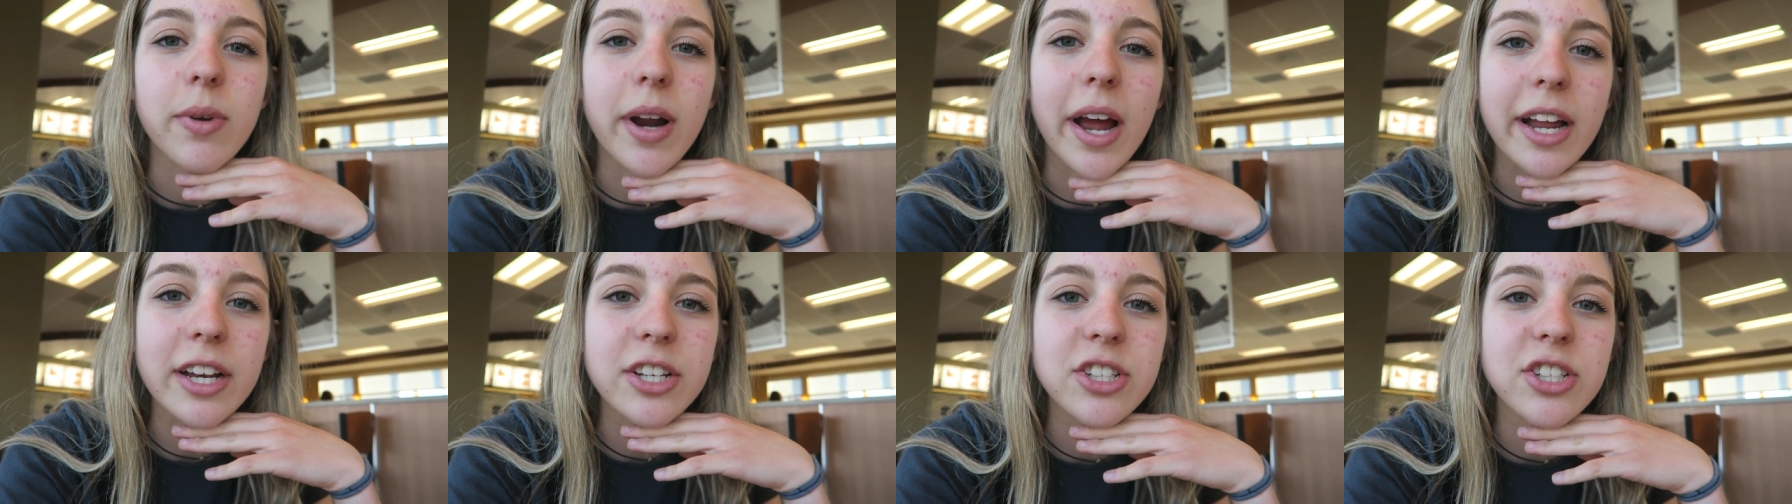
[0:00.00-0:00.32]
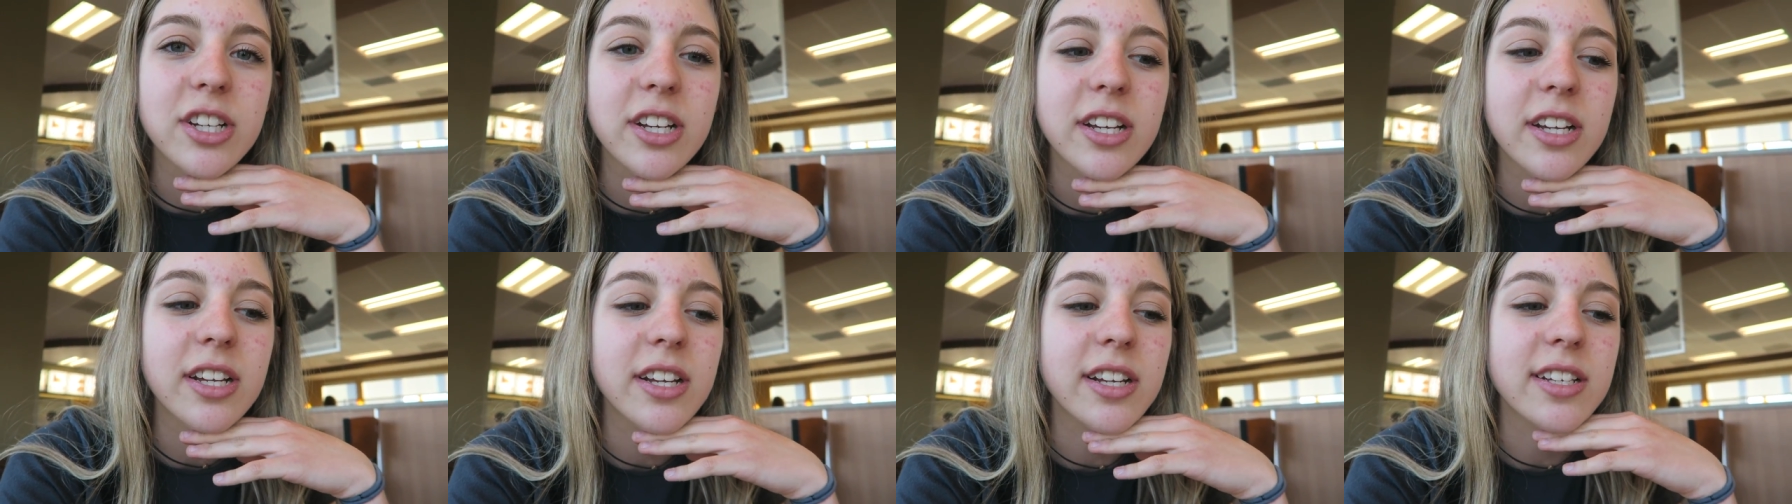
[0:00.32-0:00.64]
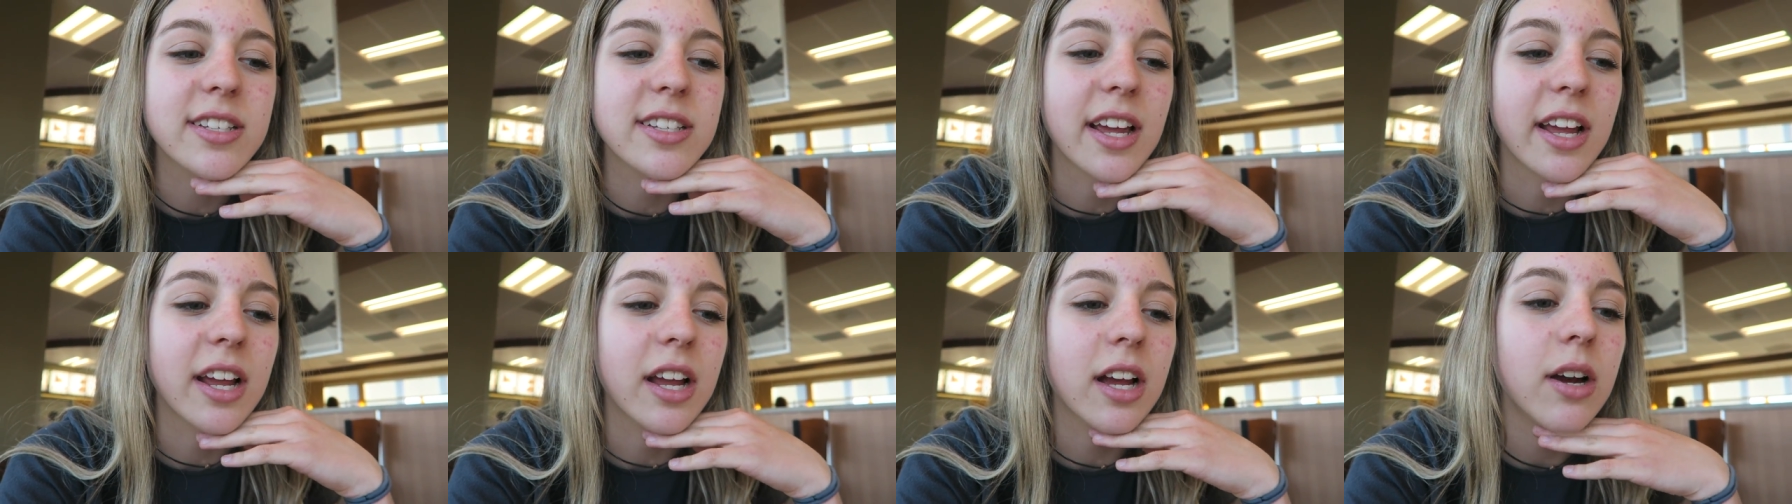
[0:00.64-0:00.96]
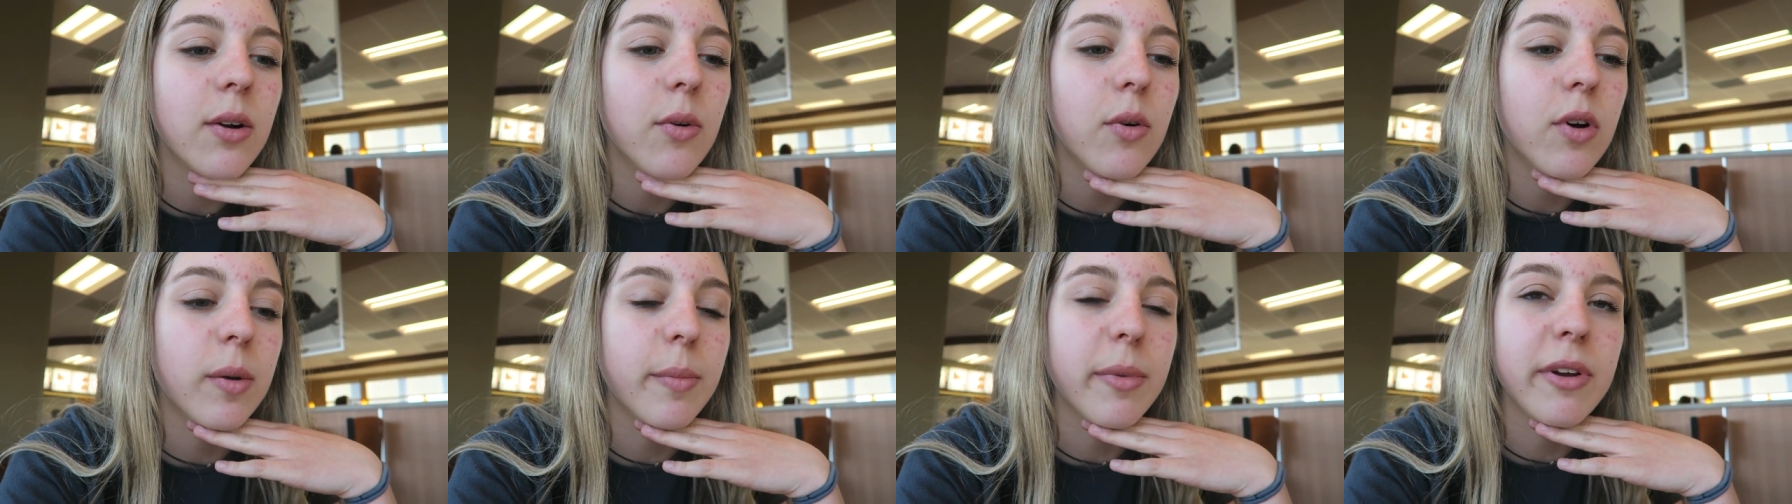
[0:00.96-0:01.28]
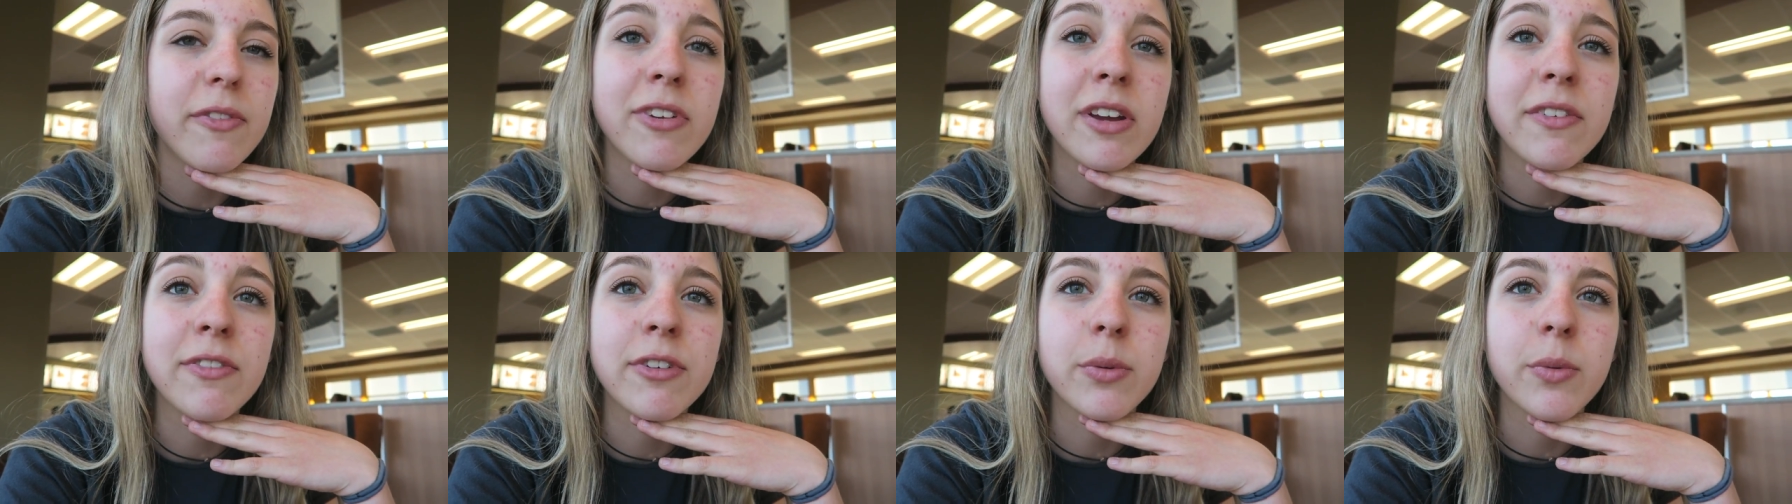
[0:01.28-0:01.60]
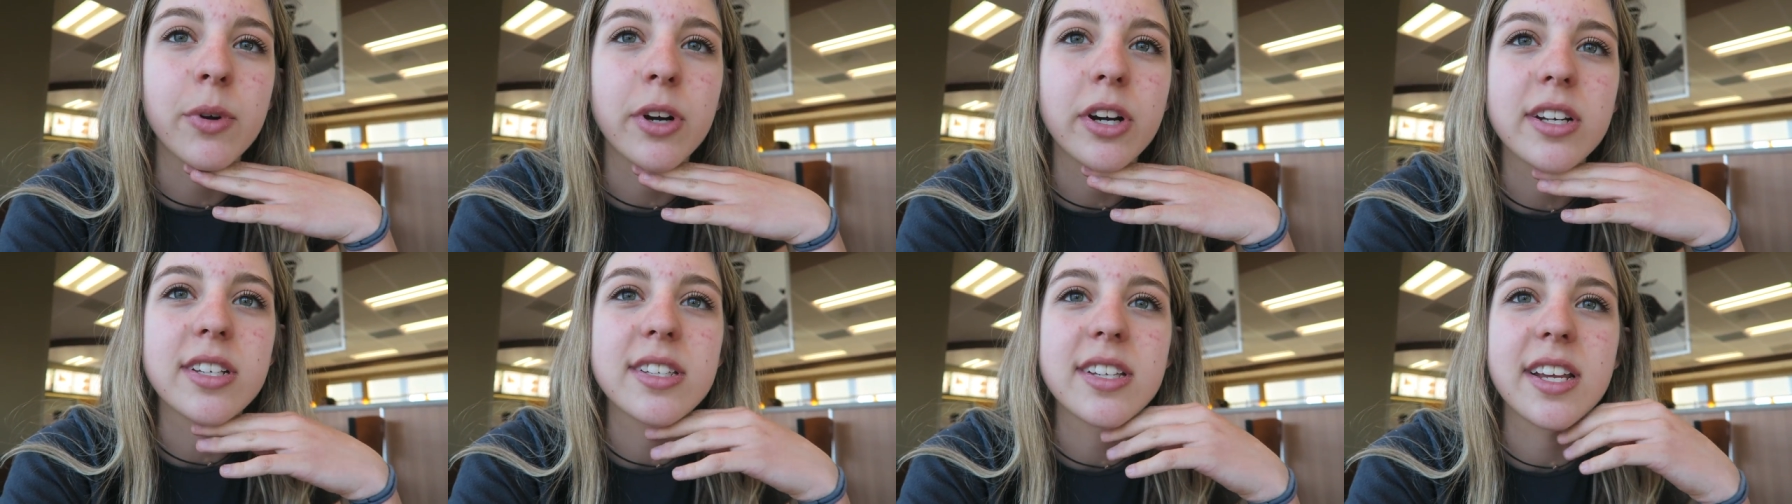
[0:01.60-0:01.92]
ratchet is like one of my favorite
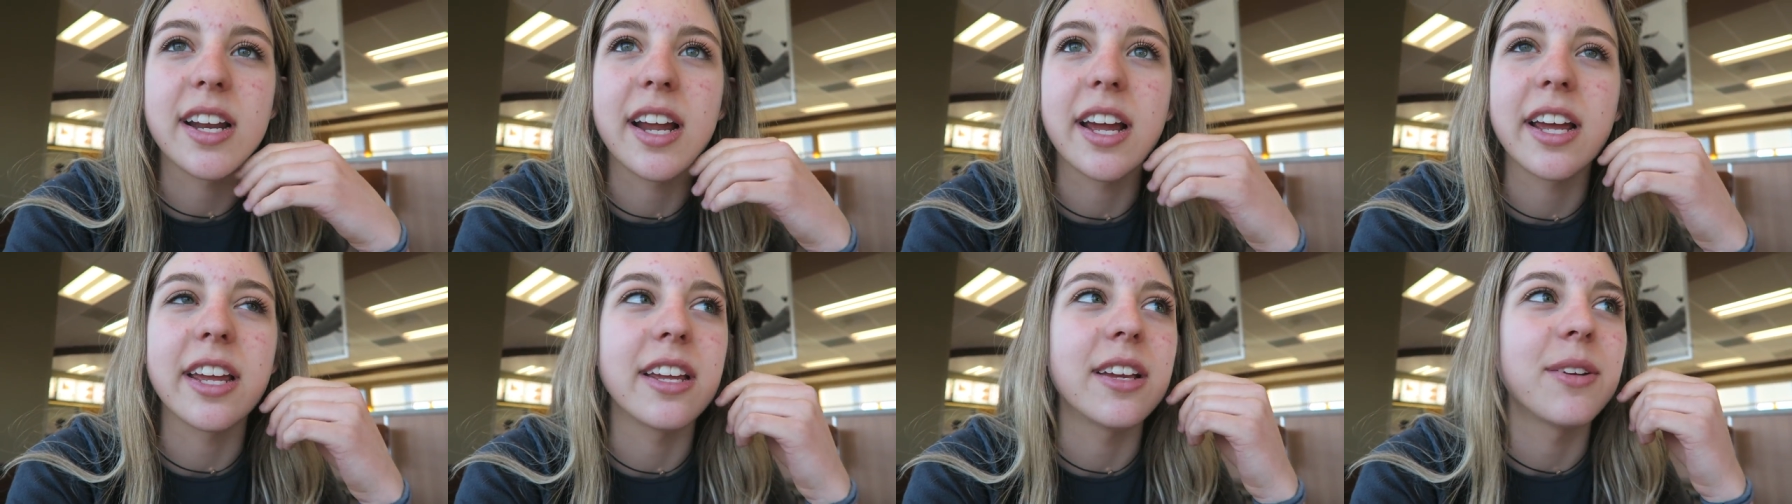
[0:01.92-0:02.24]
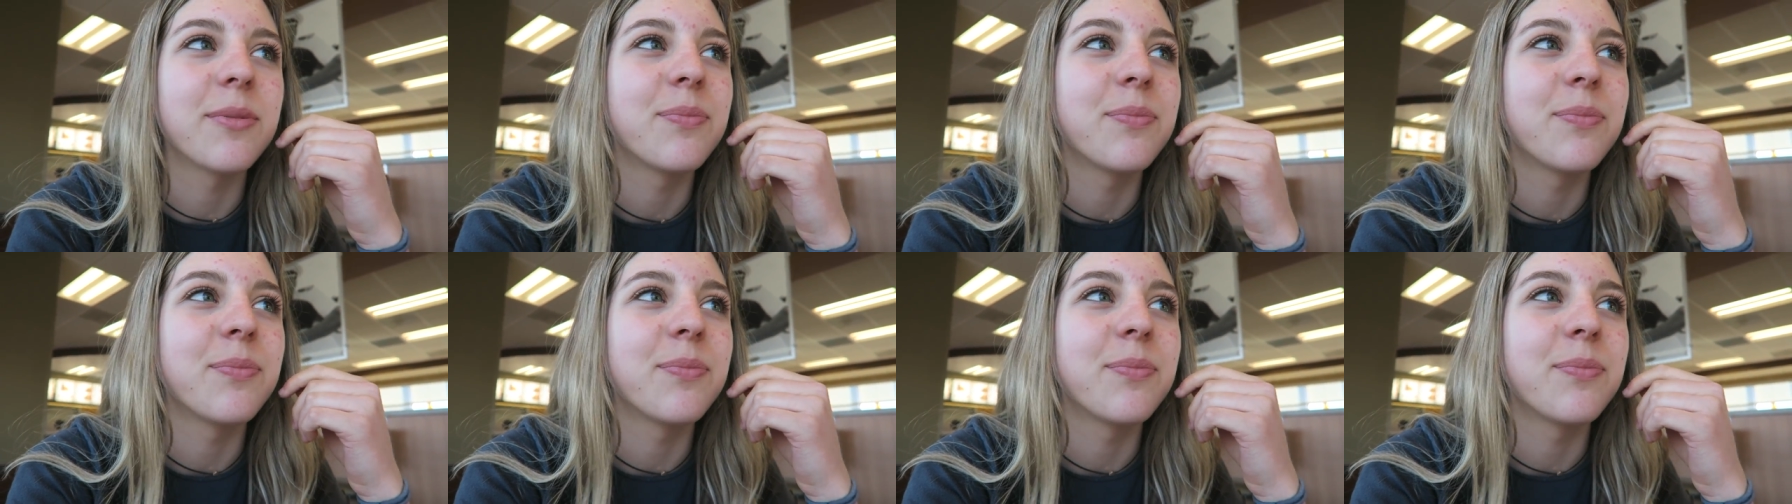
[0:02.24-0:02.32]
words. I wish I...